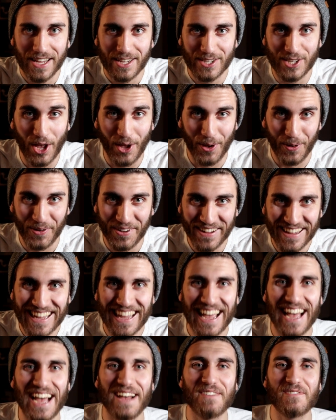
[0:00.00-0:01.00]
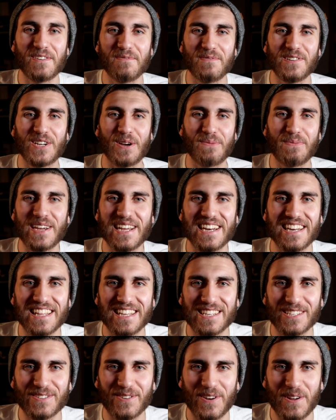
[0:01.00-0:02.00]
so I'm going to be jumping into
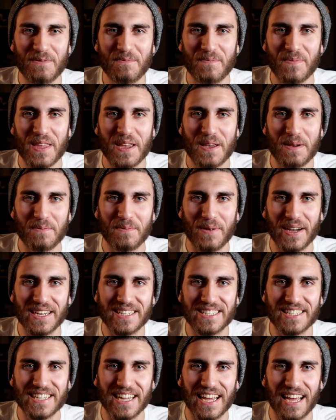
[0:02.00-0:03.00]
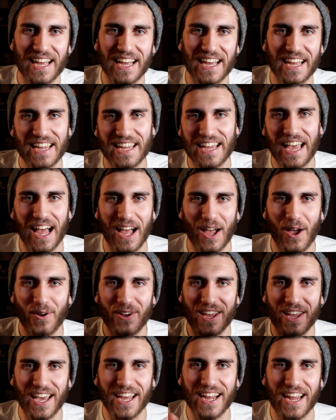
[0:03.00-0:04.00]
this one, but, uh, yeah,
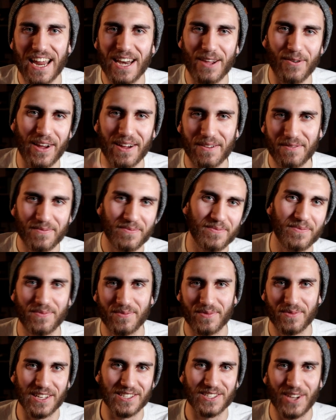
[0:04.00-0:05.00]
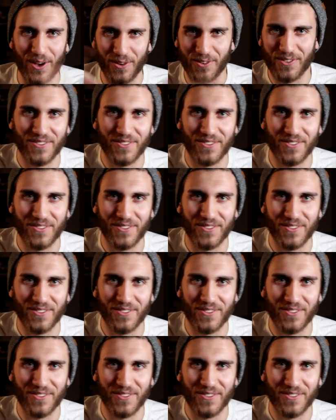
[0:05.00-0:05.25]
okay, anyway, let's go.